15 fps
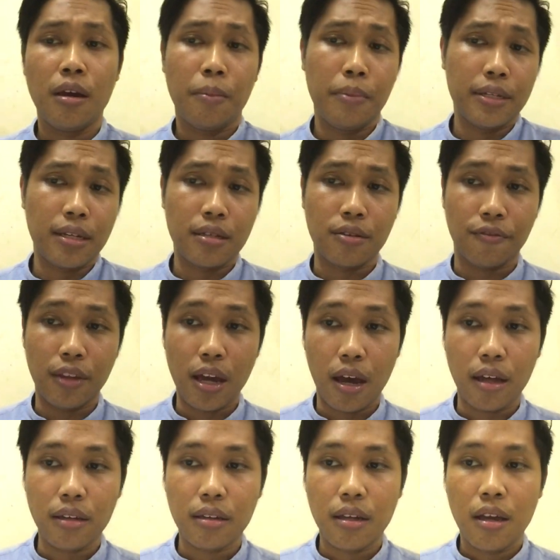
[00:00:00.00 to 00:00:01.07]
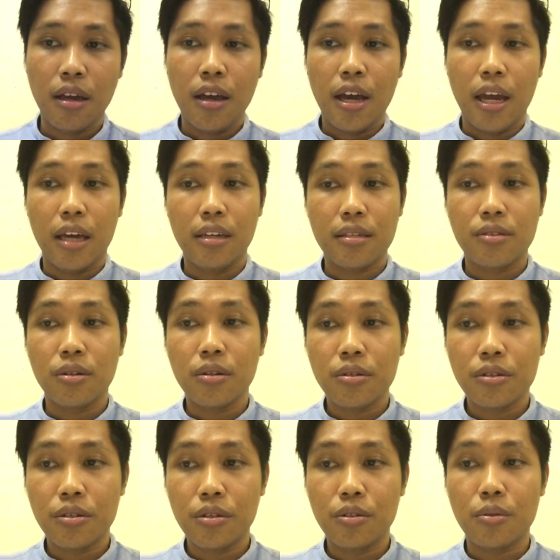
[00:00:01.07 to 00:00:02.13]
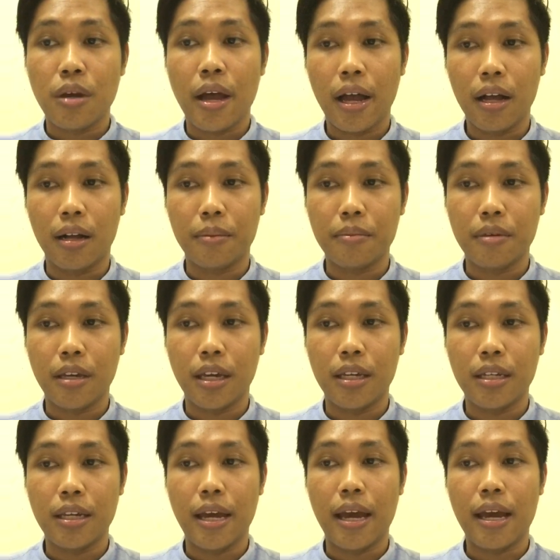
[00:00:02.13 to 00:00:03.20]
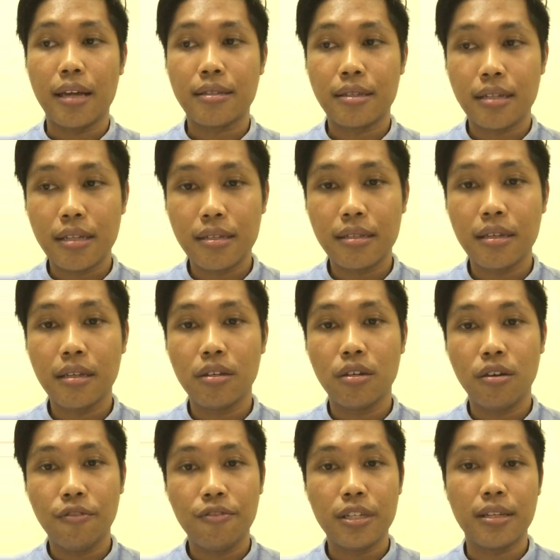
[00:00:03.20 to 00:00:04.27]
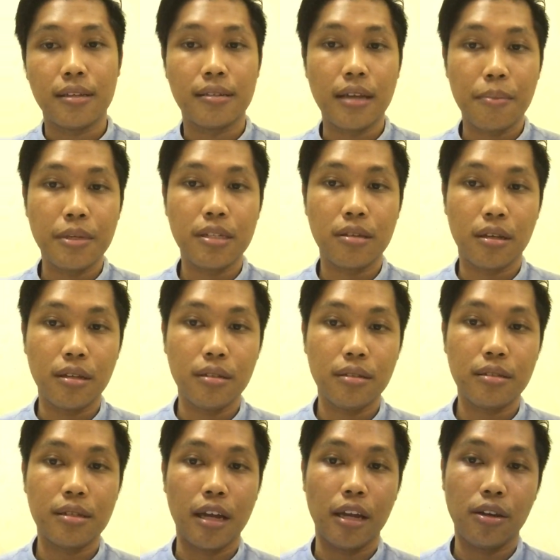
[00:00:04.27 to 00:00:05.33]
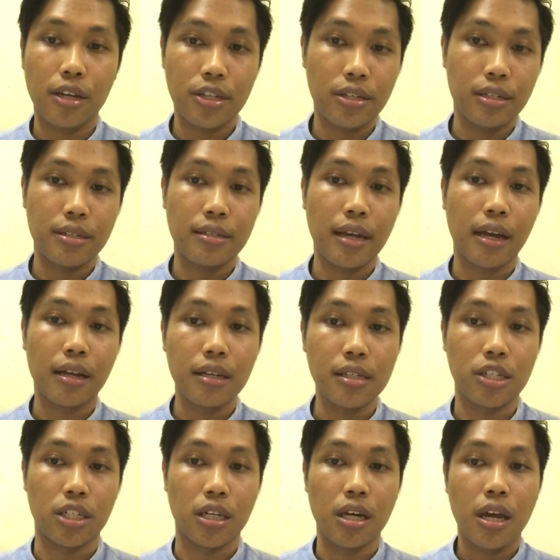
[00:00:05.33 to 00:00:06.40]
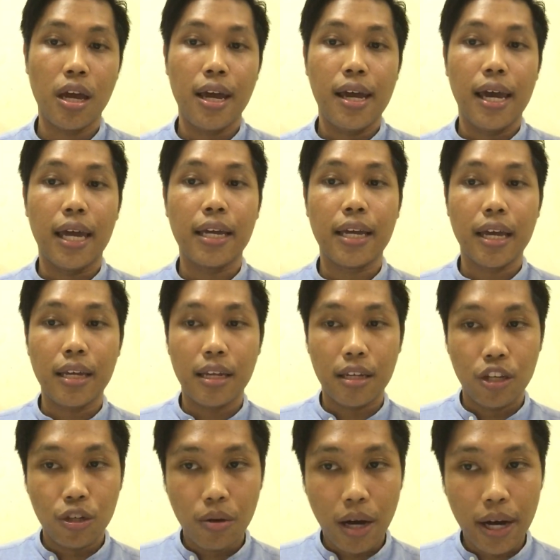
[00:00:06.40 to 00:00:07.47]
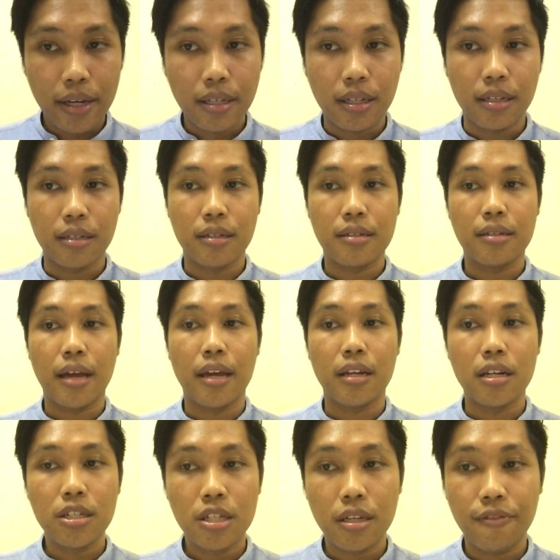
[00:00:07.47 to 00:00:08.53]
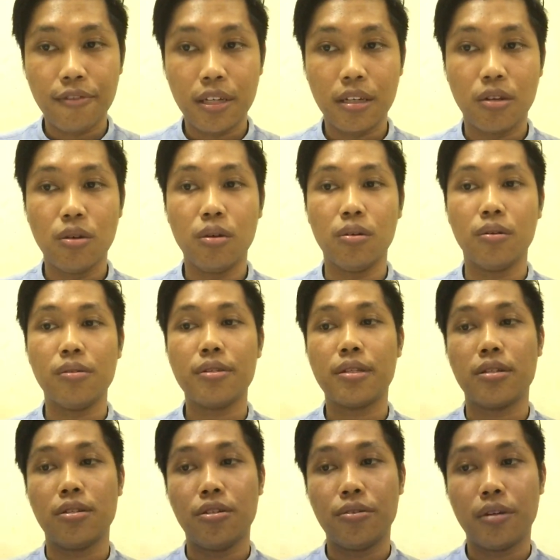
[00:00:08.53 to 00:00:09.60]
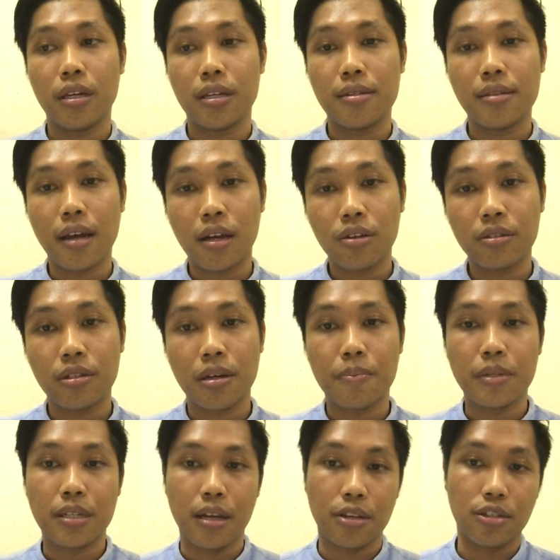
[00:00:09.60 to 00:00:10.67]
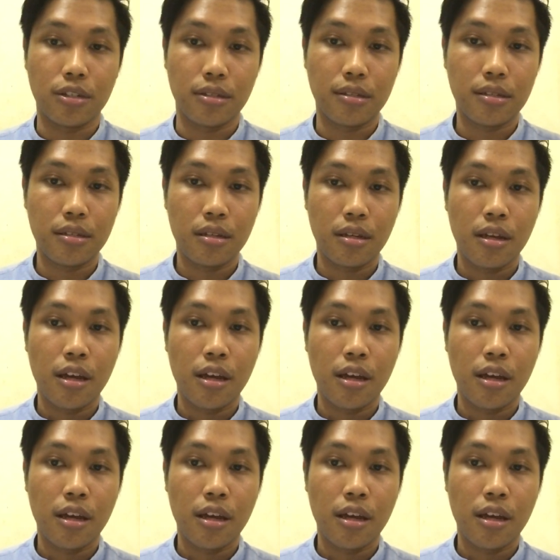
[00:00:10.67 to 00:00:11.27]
Besides of that, it is also to help in assisting novice and semi-skilled educational psychology in gaining new ideas and achieving goals during the psychotherapy sessions.